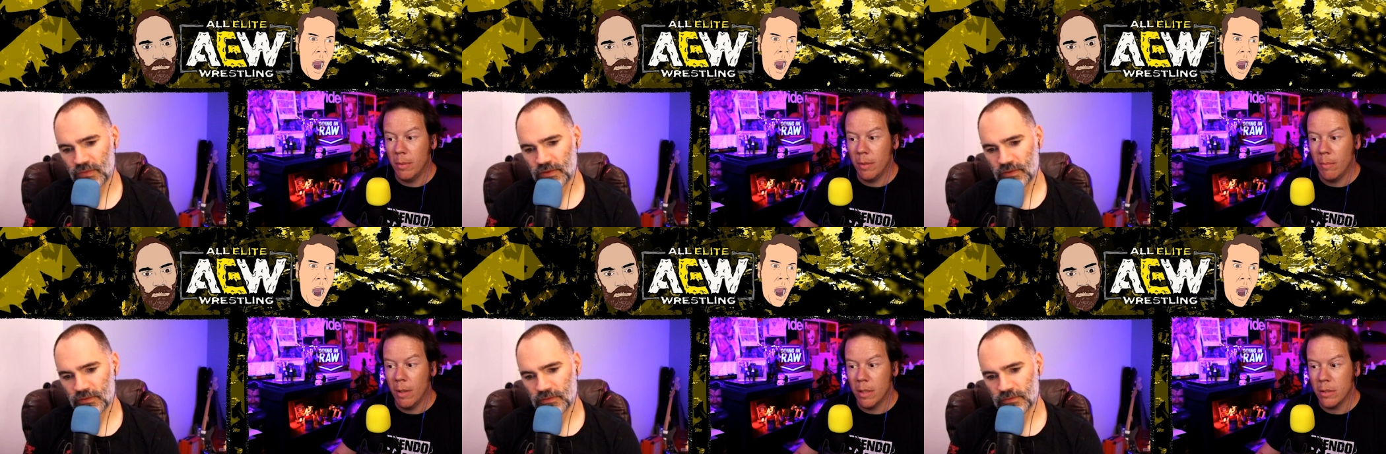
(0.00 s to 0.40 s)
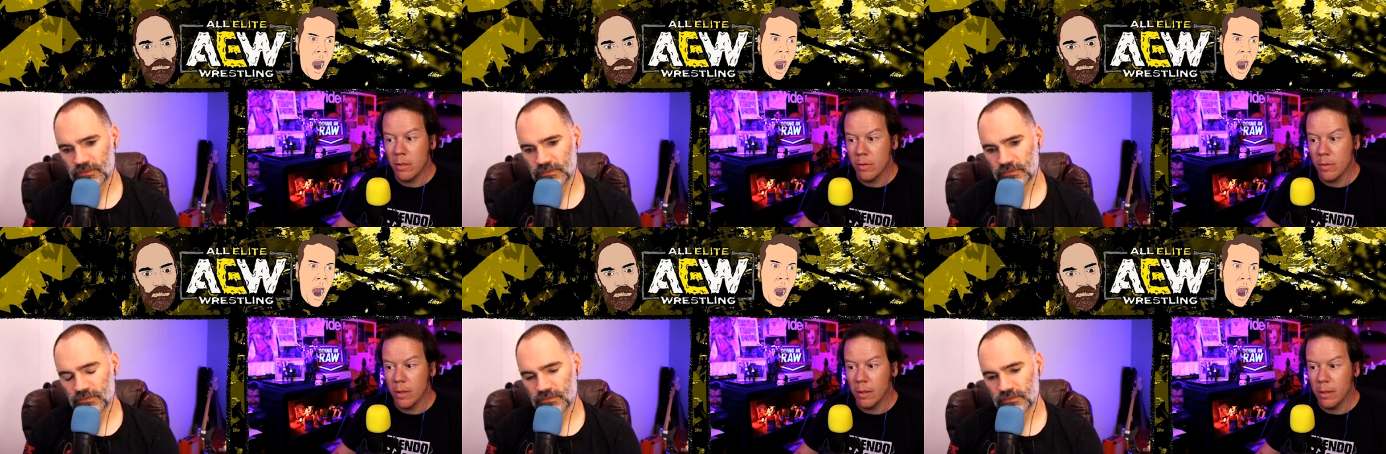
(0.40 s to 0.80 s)
Speaker 1: of big
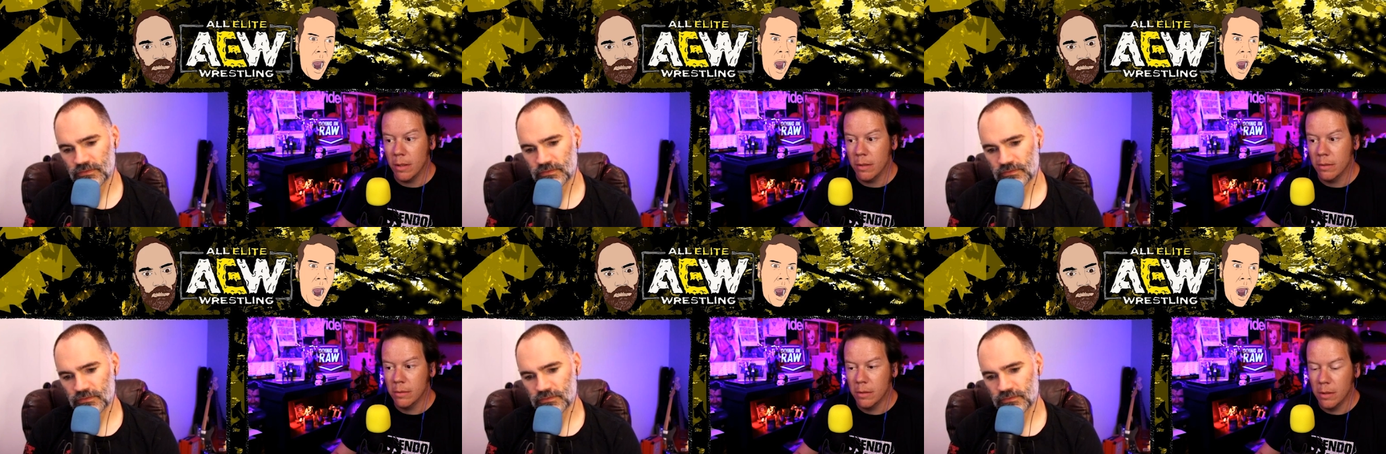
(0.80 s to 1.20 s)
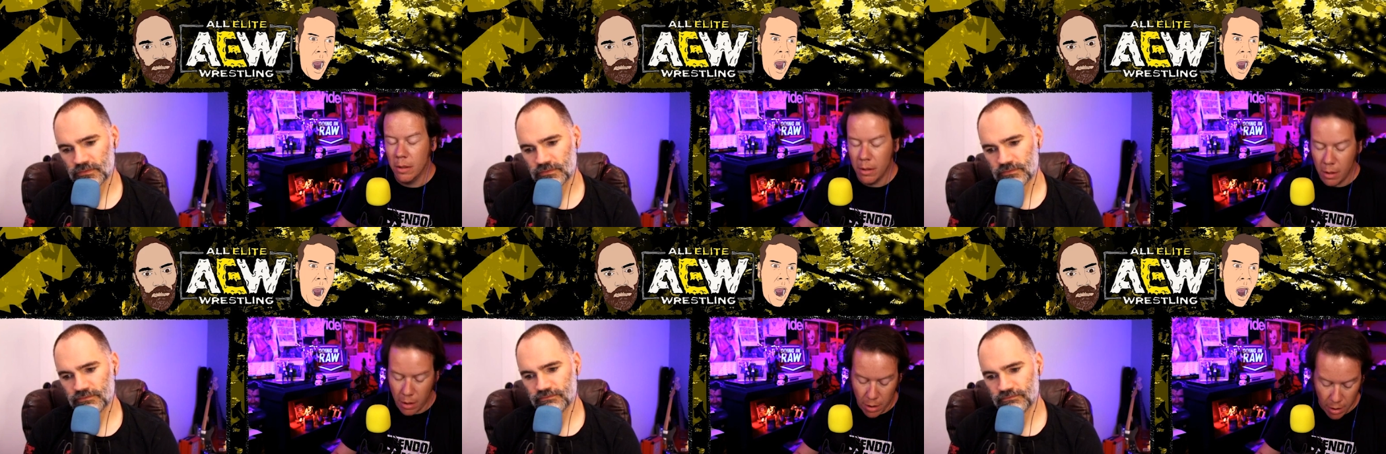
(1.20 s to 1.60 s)
matches right there.
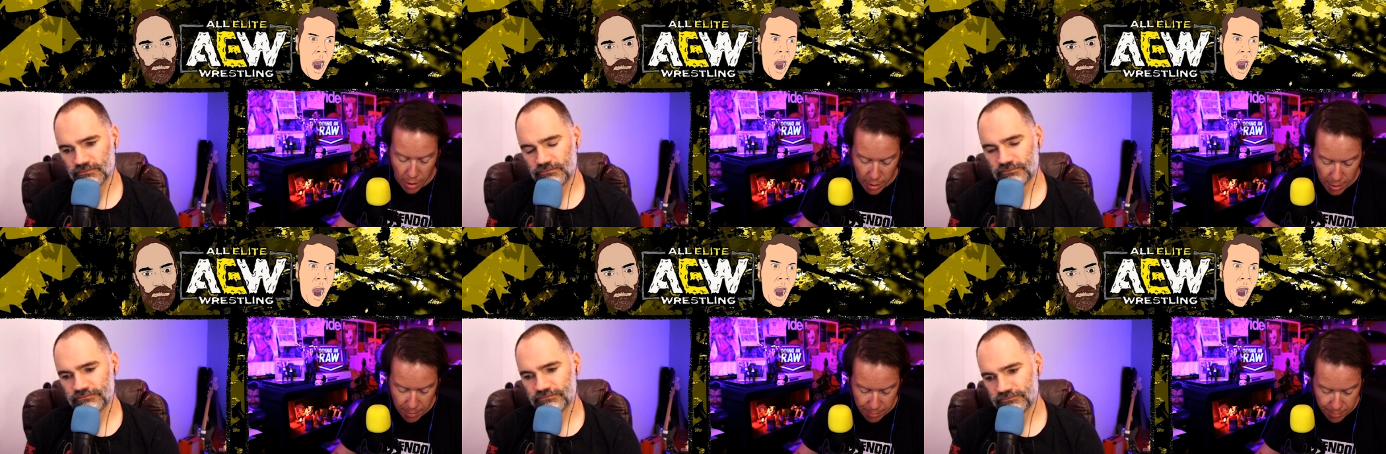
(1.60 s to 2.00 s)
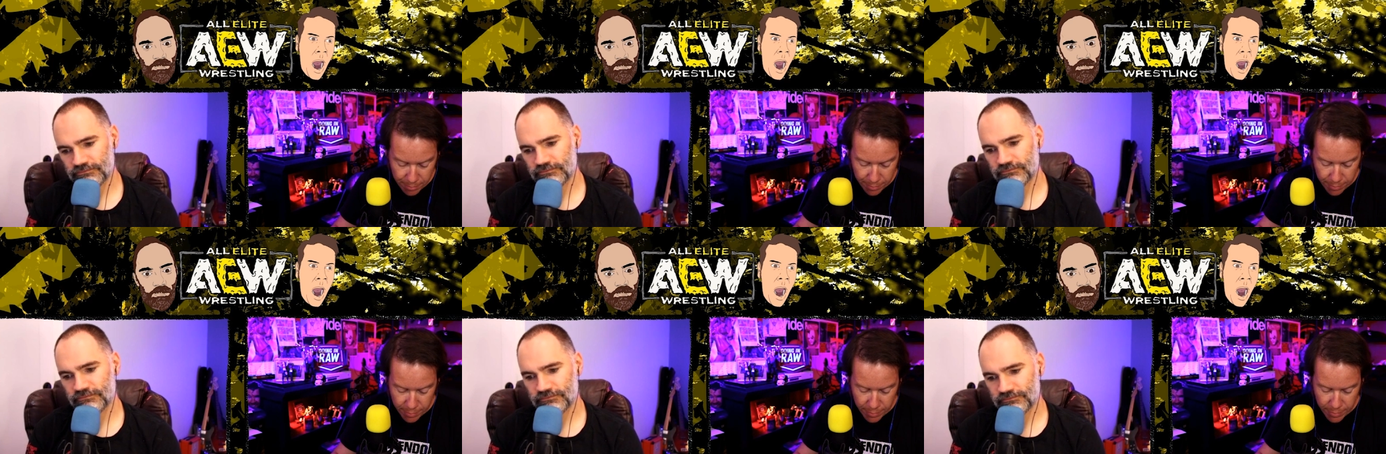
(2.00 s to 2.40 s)
Mm-hmm.
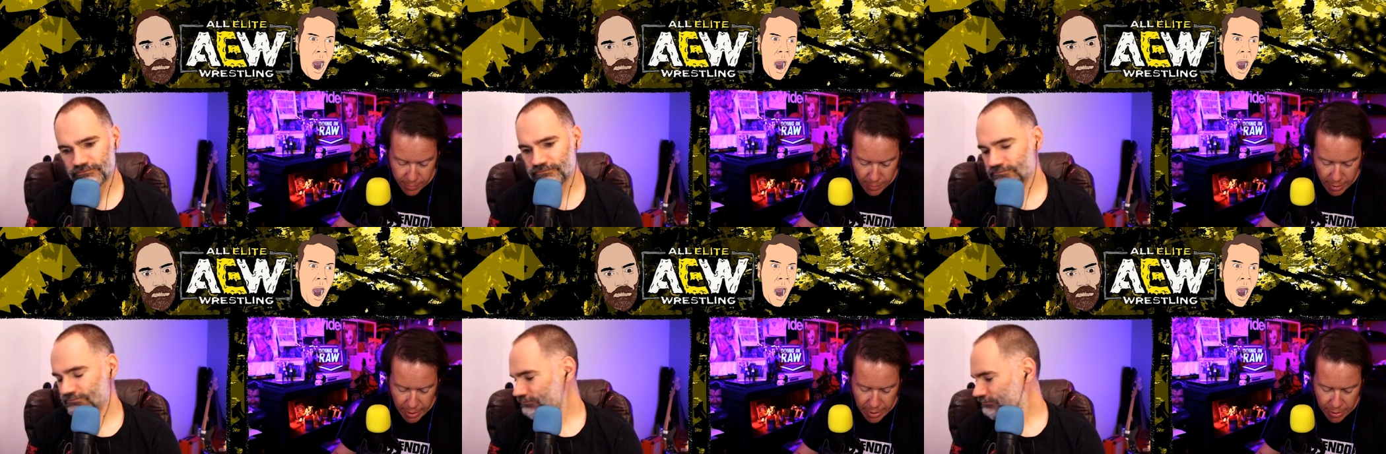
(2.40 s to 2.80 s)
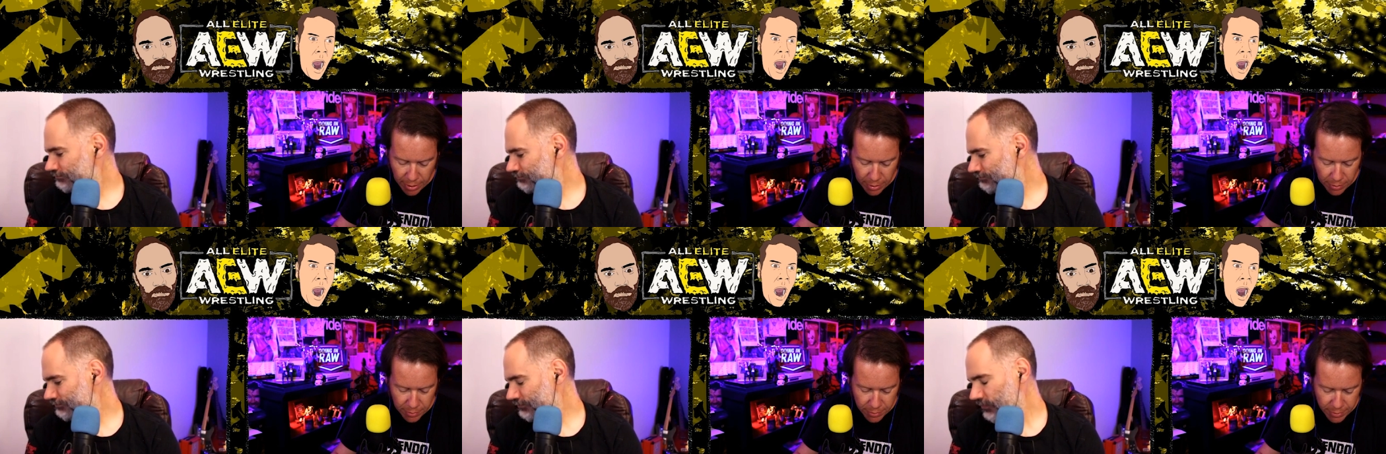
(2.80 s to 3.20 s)
Um, yeah, I don't
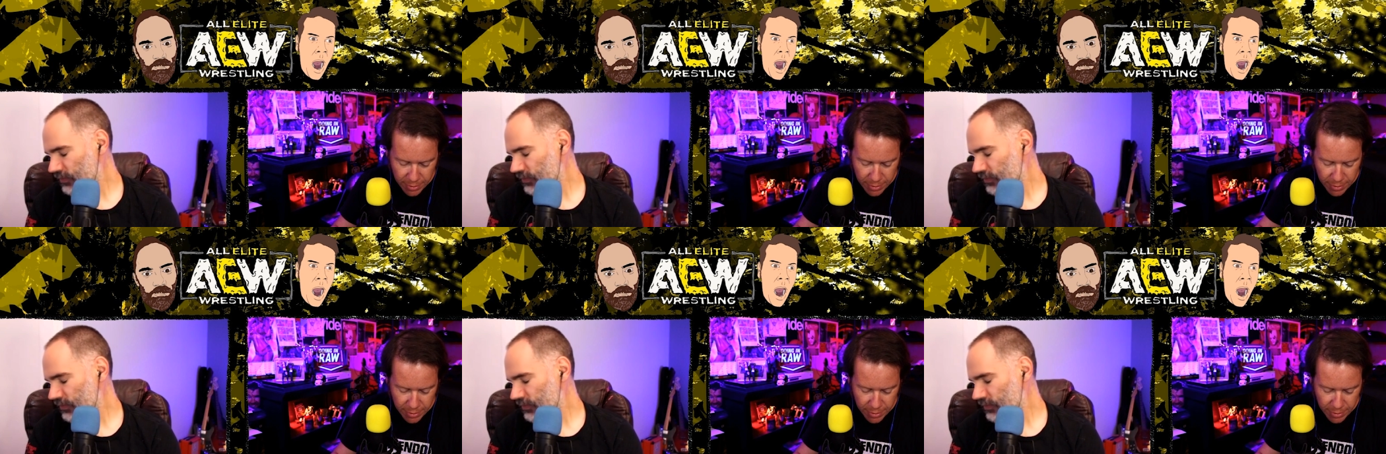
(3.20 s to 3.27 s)
know.